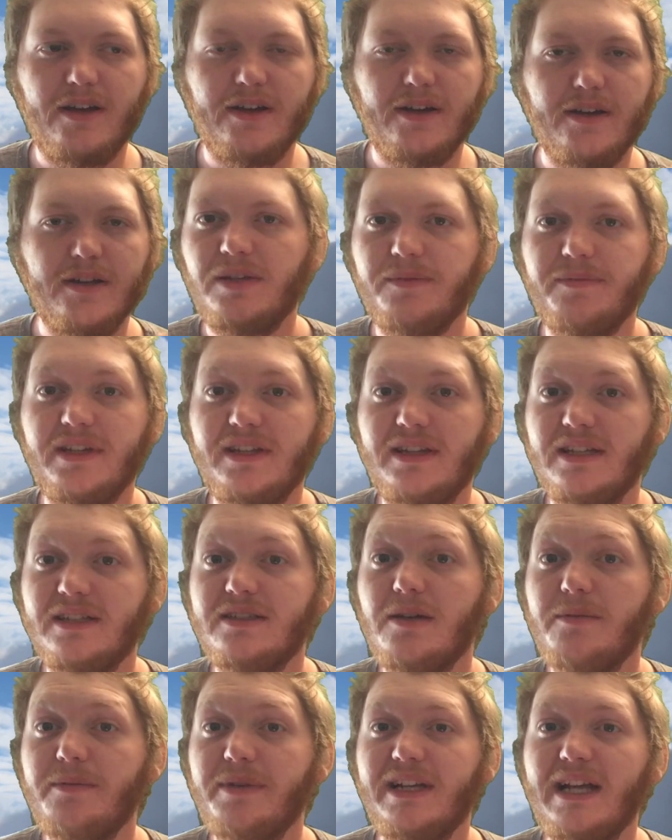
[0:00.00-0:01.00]
something that's
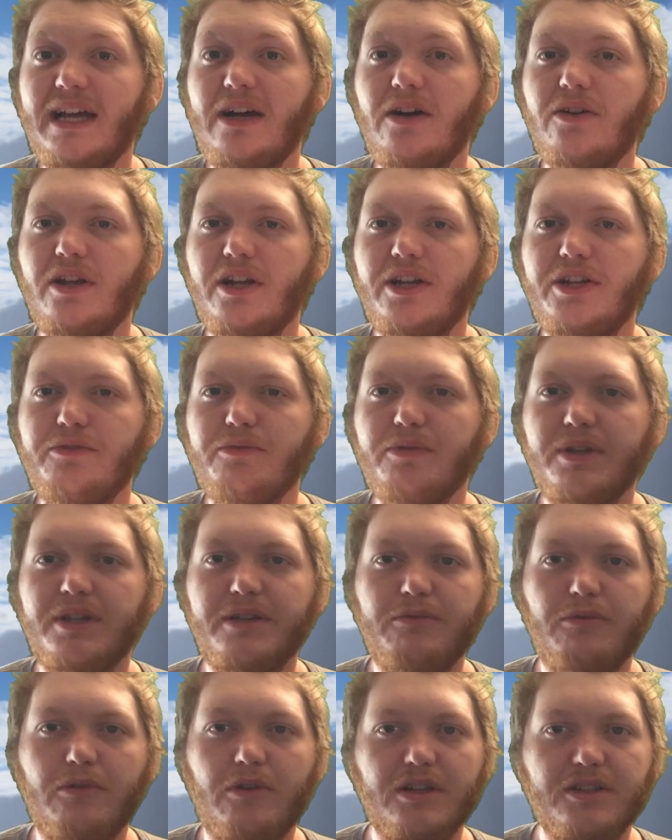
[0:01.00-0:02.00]
coming down and you really
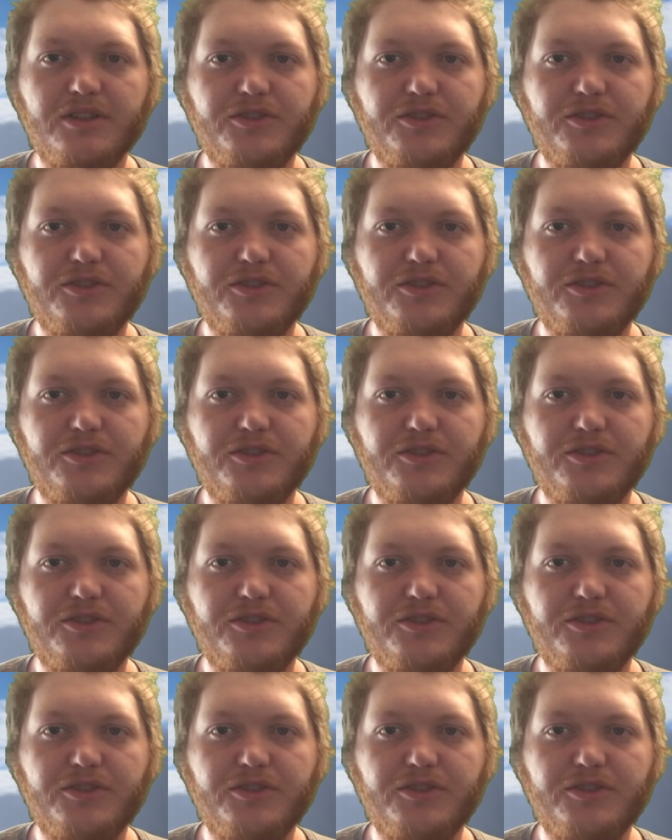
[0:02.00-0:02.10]
want